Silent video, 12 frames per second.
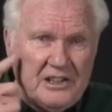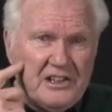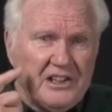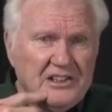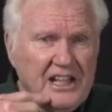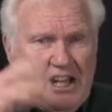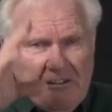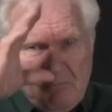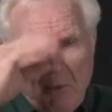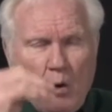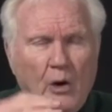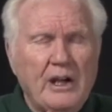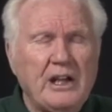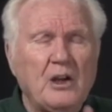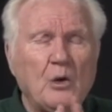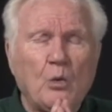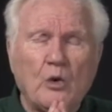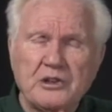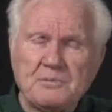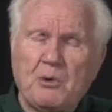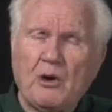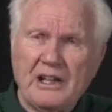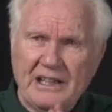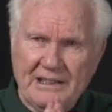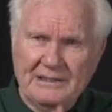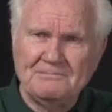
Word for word: The deaf boy was praying.